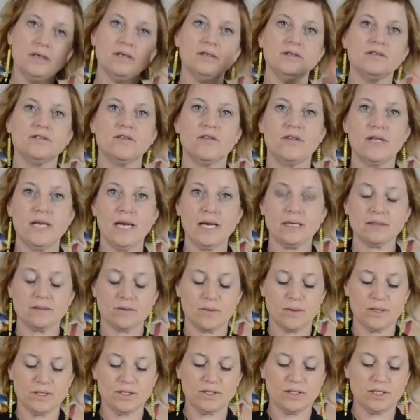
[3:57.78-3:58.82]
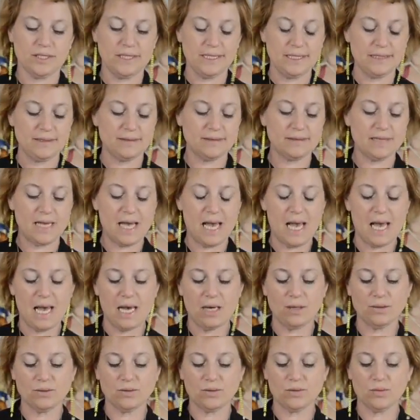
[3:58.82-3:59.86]
So the next question is,
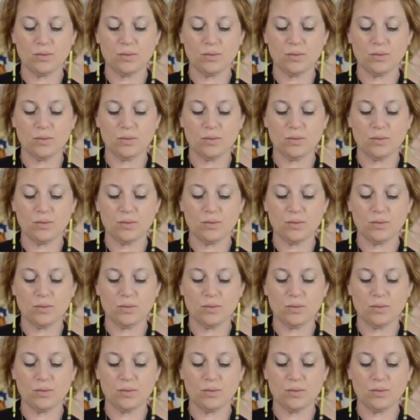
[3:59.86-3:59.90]
how do